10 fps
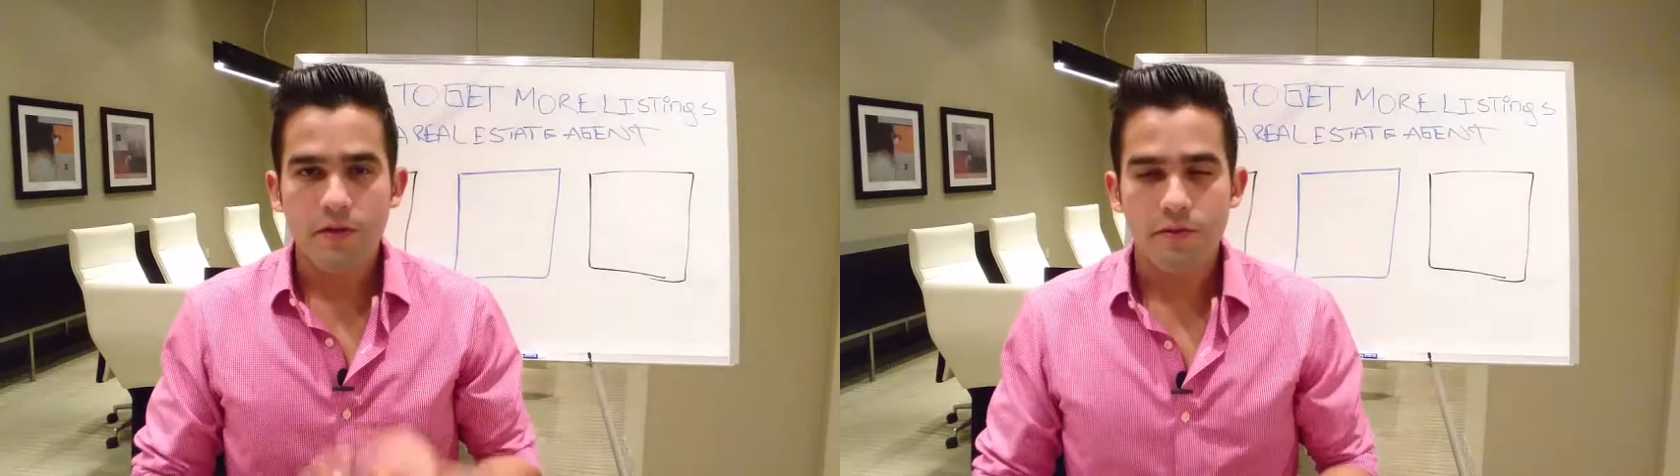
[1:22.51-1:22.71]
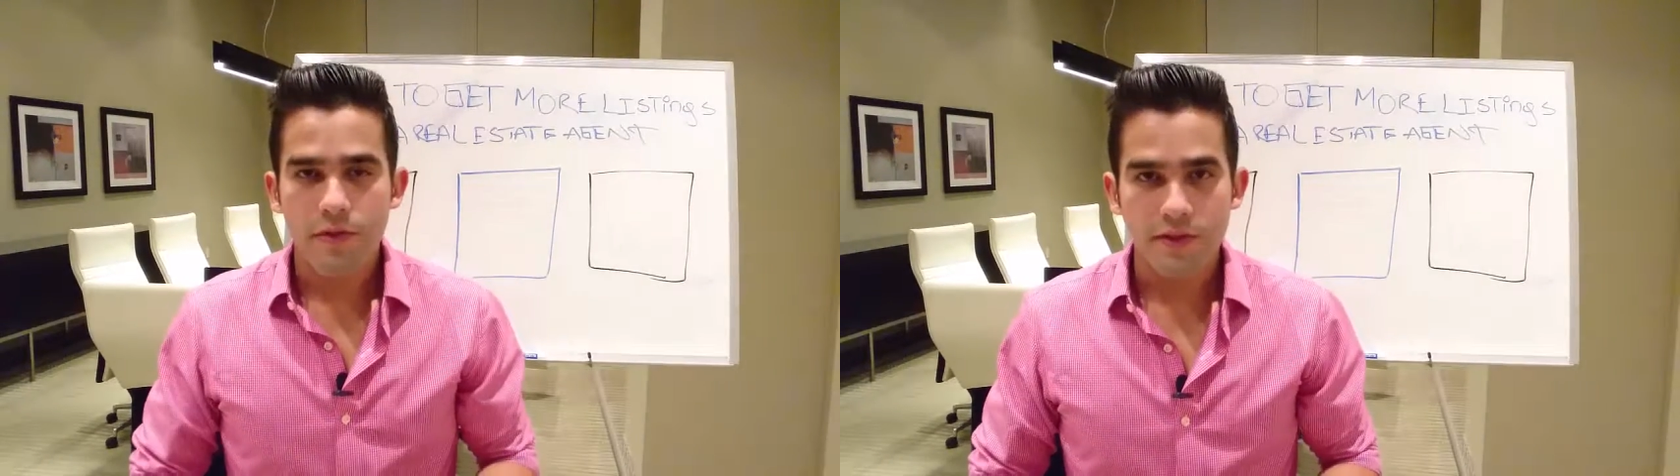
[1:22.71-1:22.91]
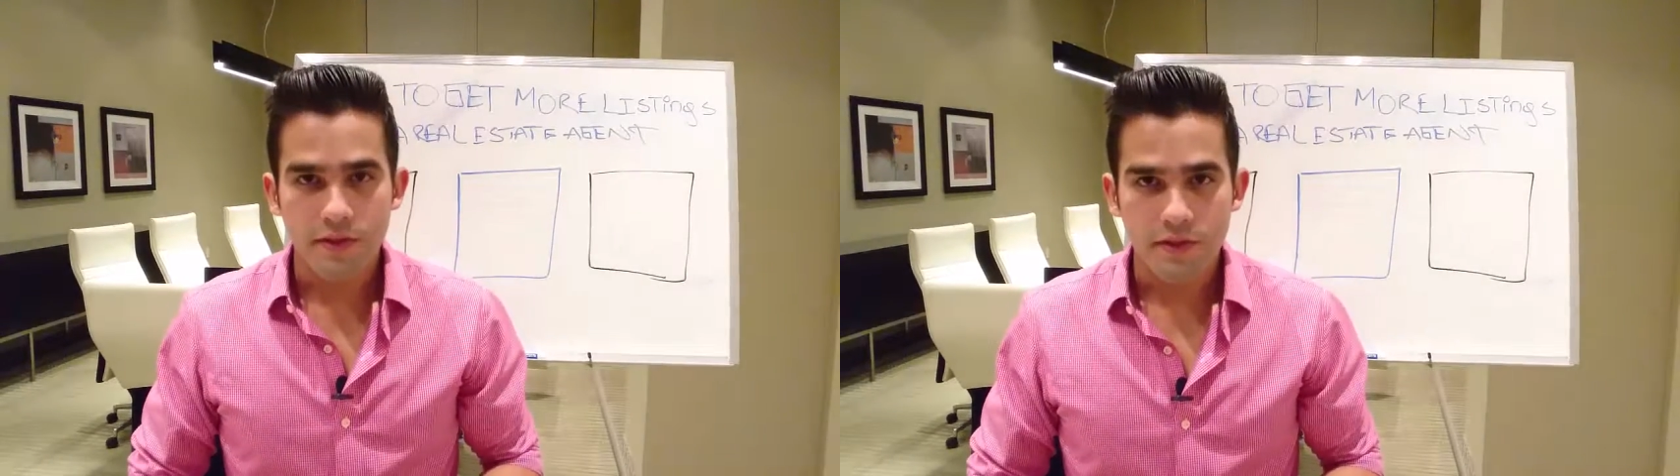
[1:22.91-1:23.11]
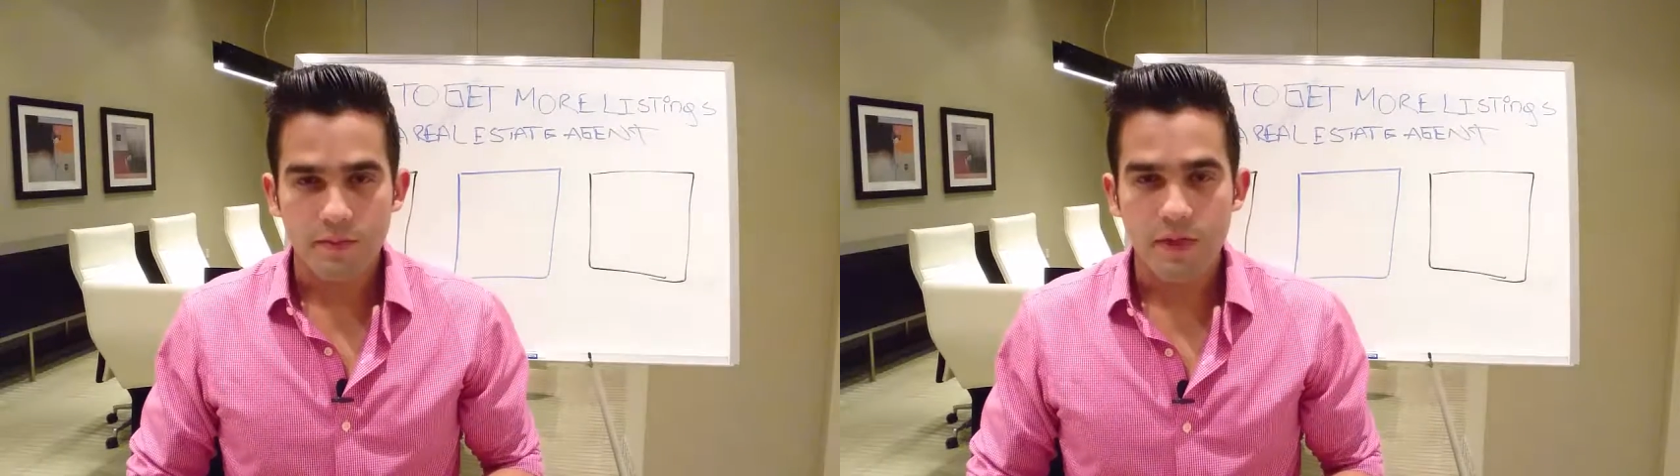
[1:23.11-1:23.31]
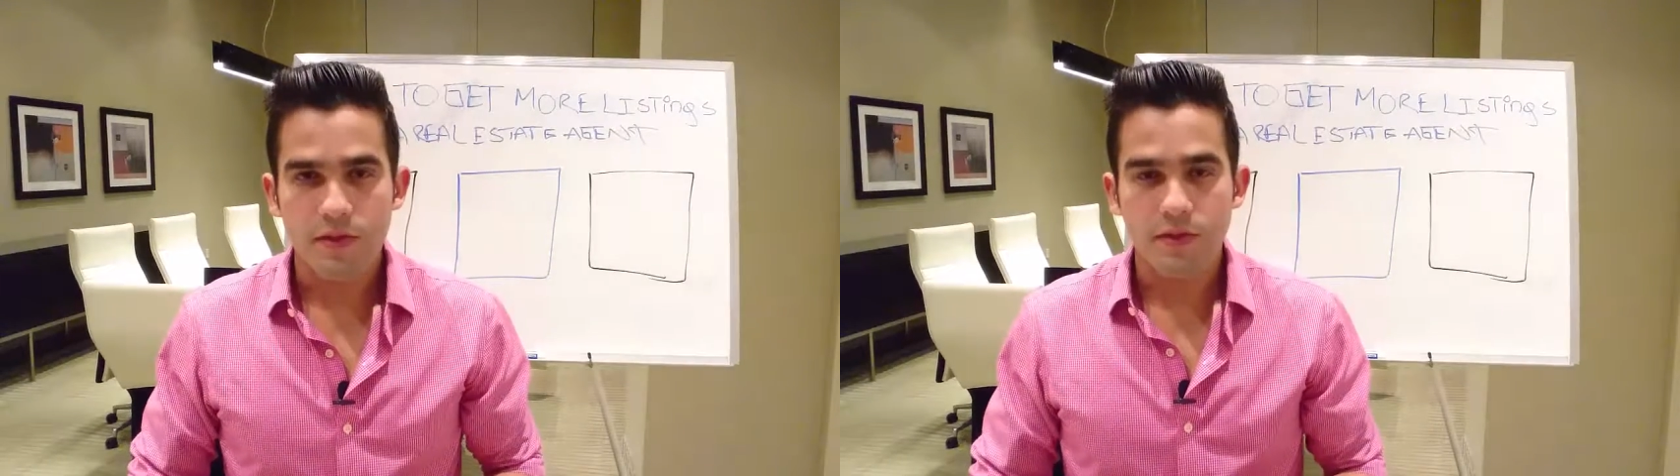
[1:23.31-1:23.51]
your
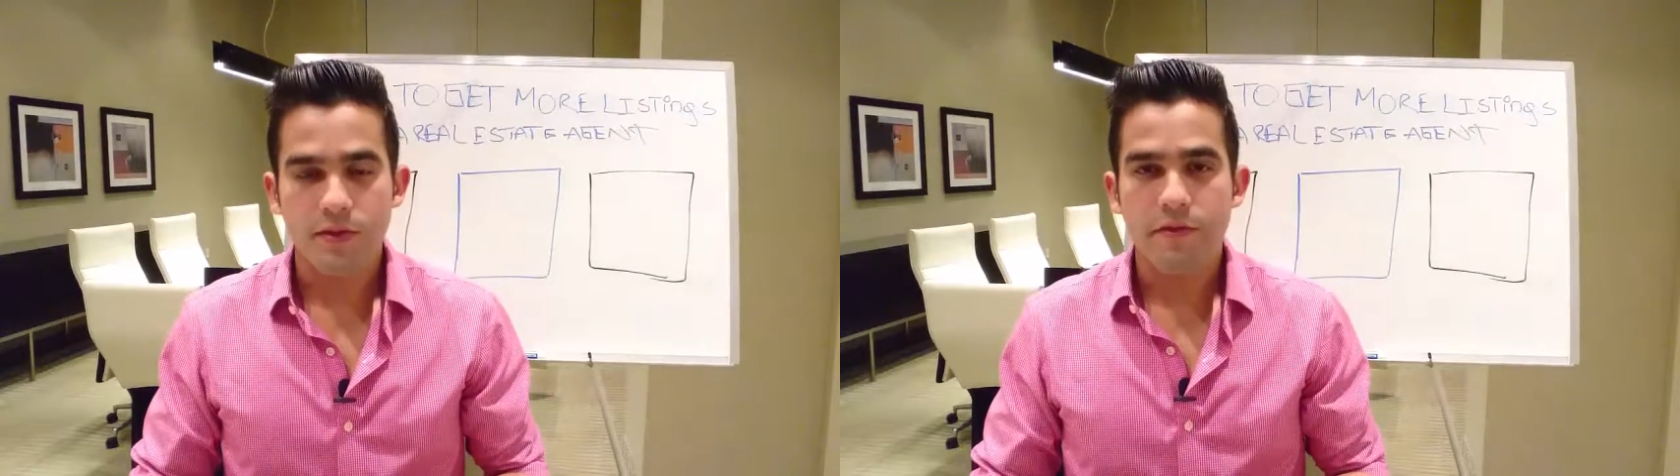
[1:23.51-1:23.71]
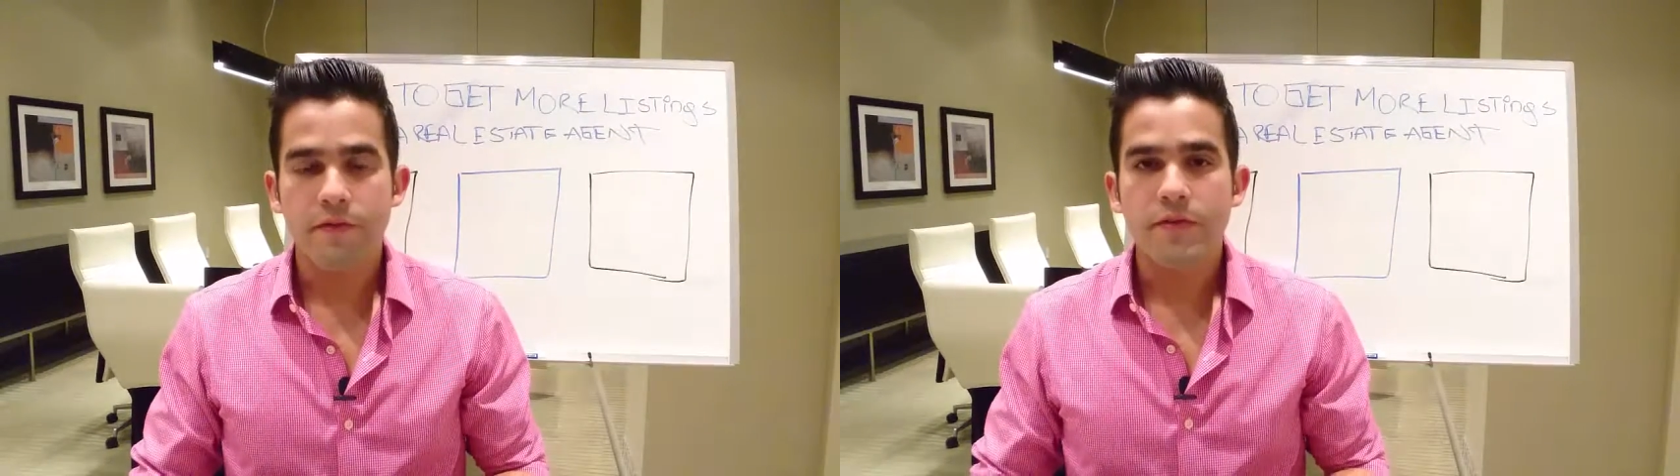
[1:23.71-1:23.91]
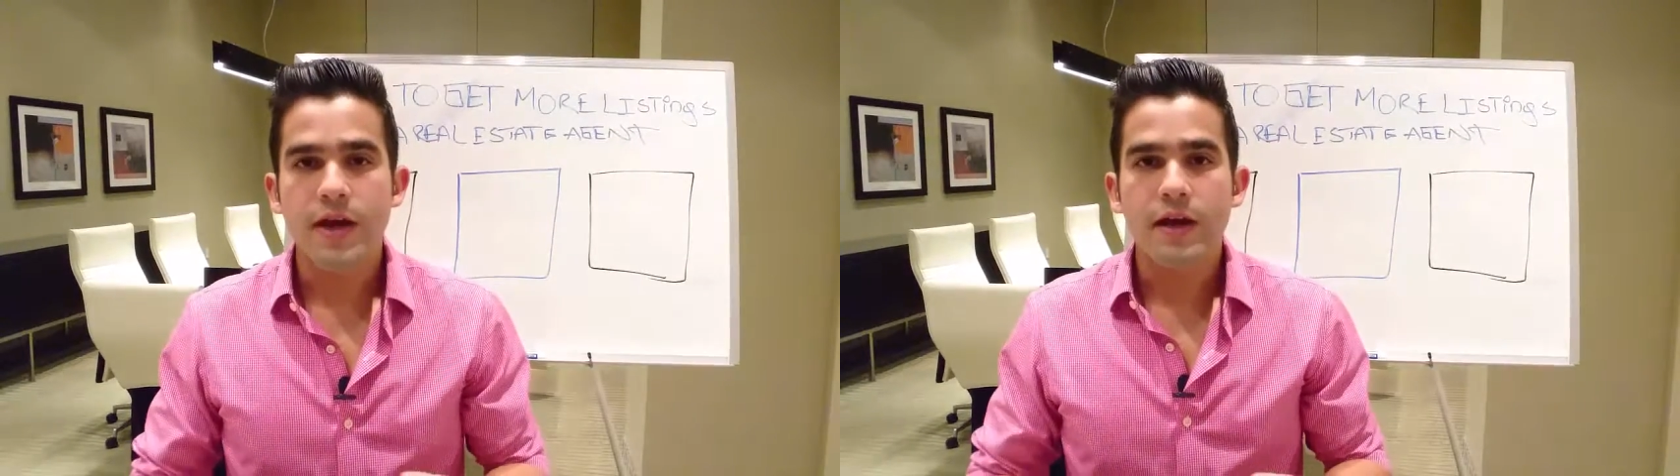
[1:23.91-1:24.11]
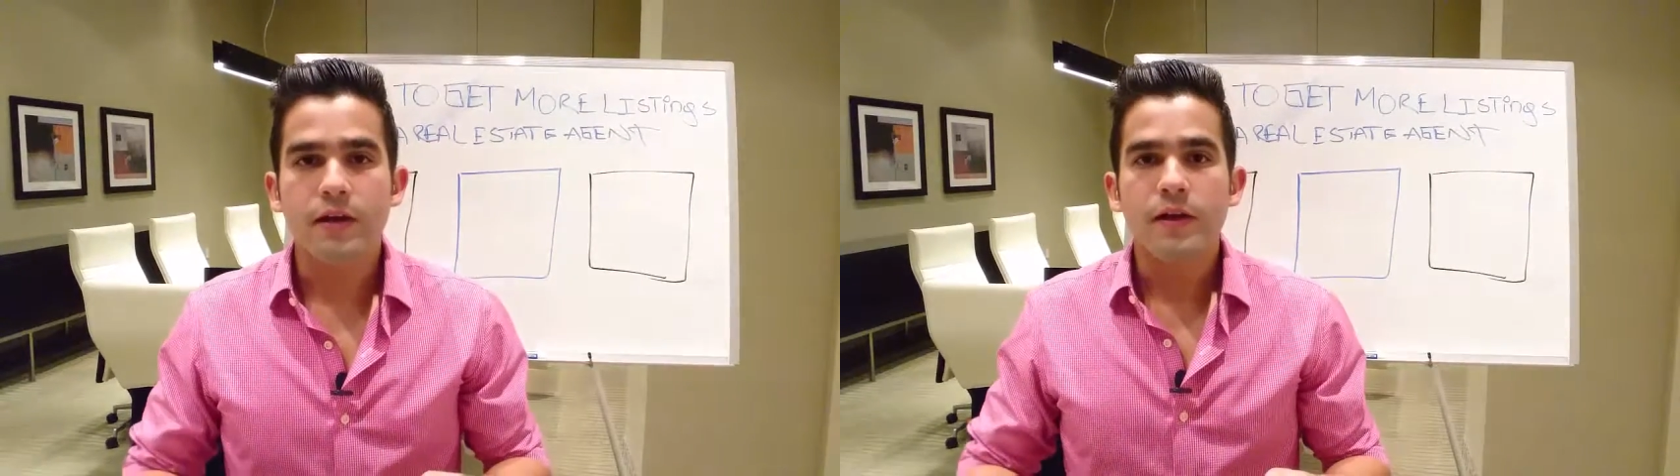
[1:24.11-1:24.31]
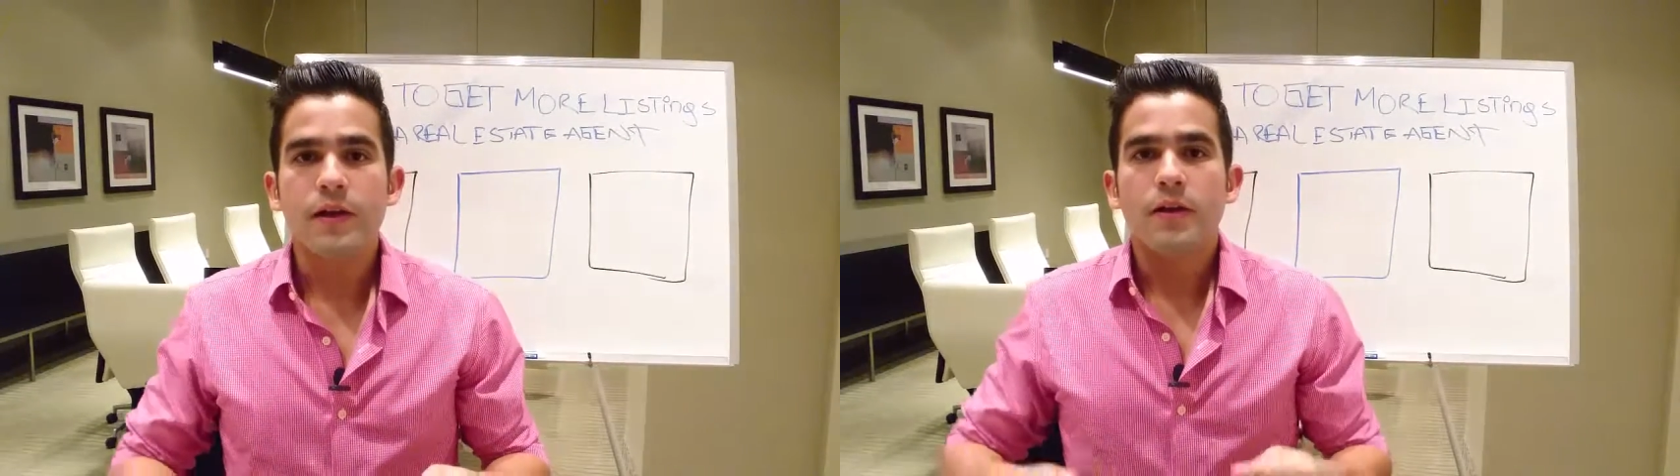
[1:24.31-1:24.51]
business, because if you're not